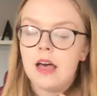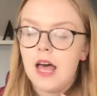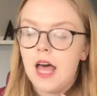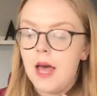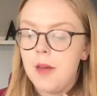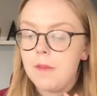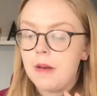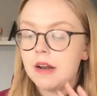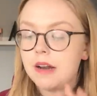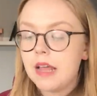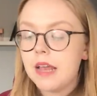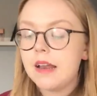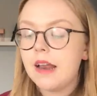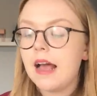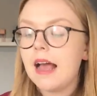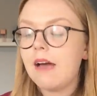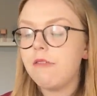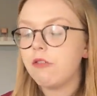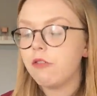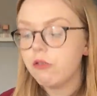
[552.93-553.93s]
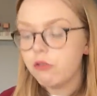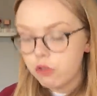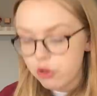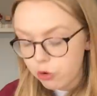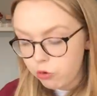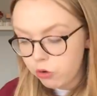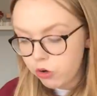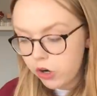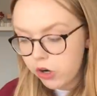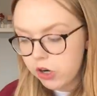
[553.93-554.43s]
And then I have a
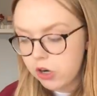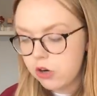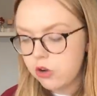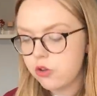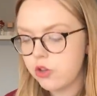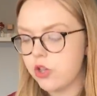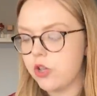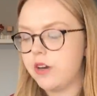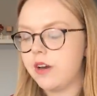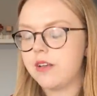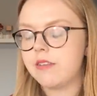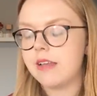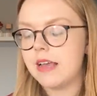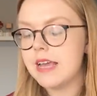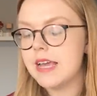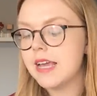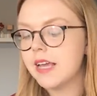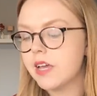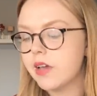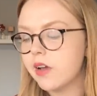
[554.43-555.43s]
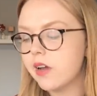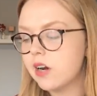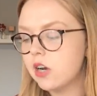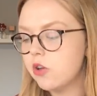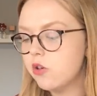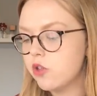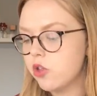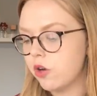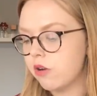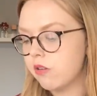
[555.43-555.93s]
short conclusion. I say, in
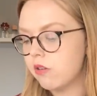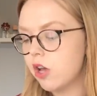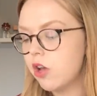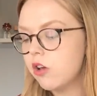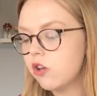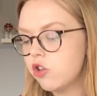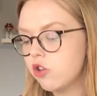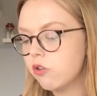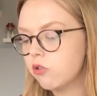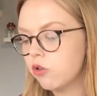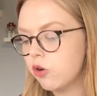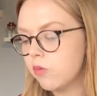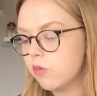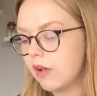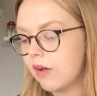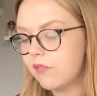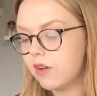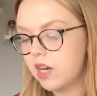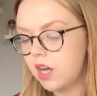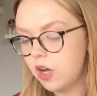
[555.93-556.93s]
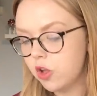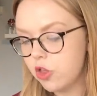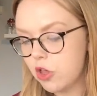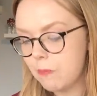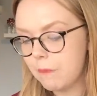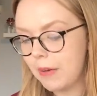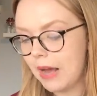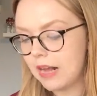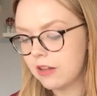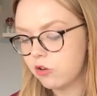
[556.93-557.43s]
conclusion, social groups have a large
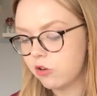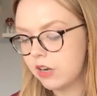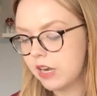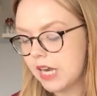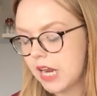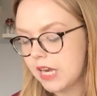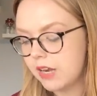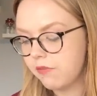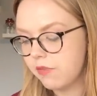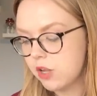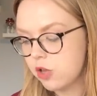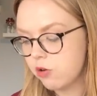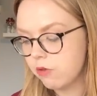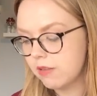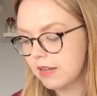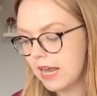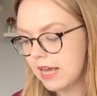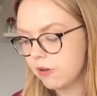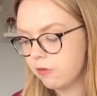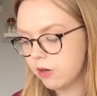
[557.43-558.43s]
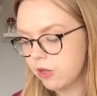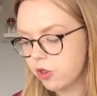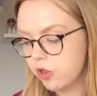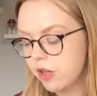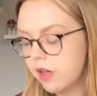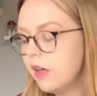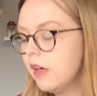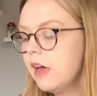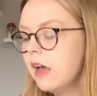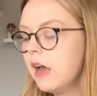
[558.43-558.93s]
impact on an individual's language.